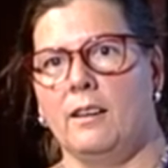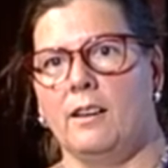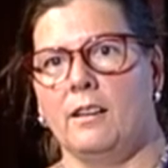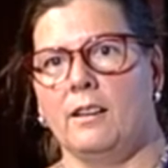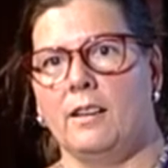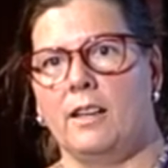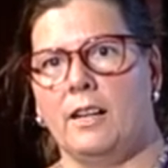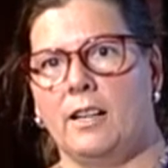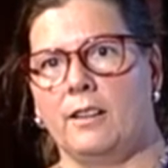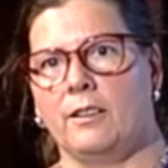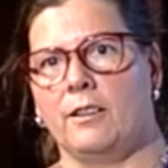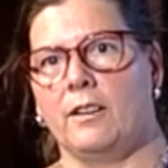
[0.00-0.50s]

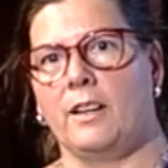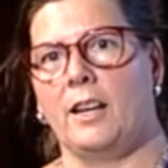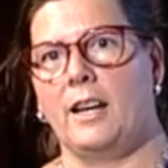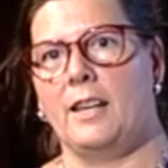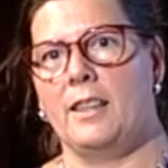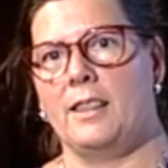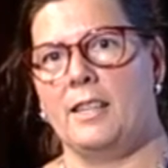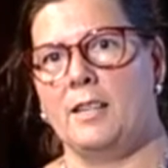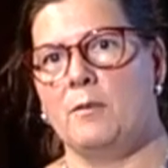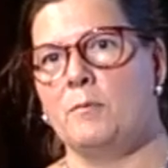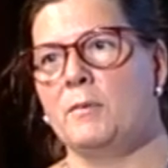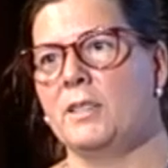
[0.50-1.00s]
You
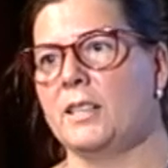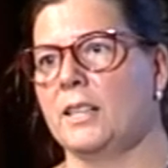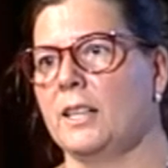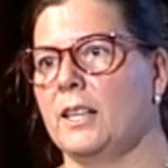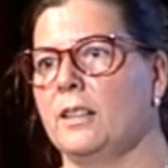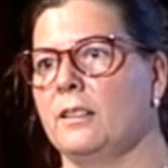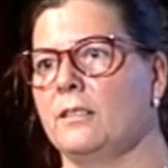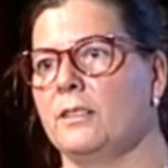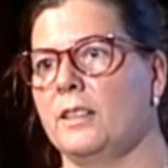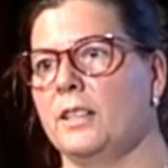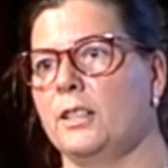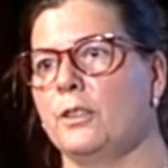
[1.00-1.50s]
aggregate them
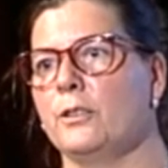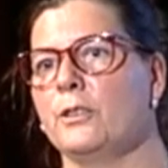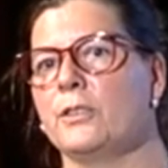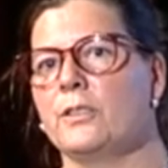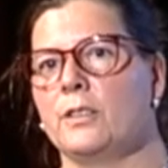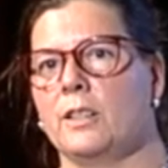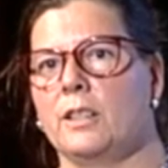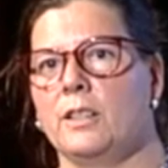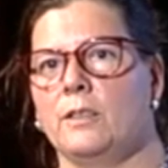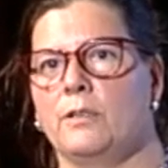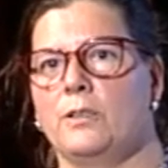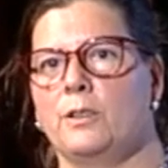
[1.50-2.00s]
together, it
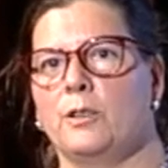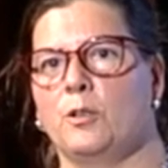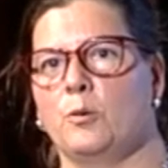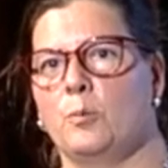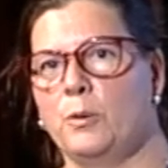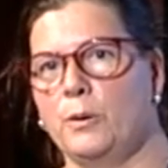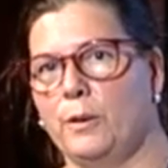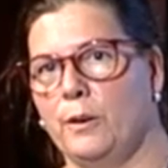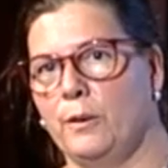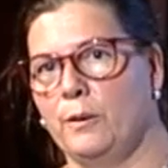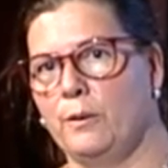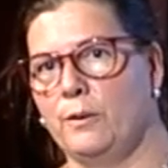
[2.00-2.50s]
also gives you a
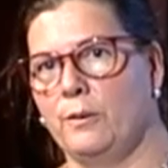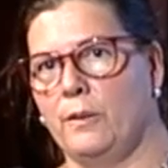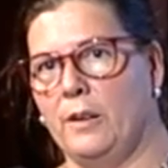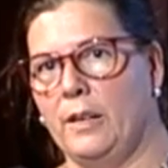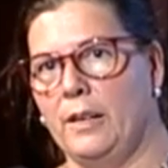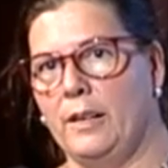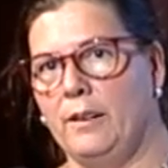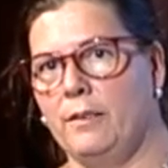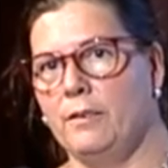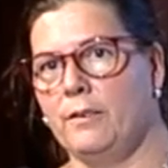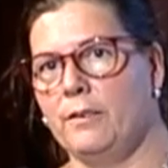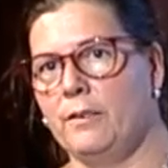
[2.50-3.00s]

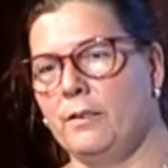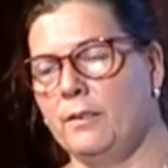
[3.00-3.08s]
0.5.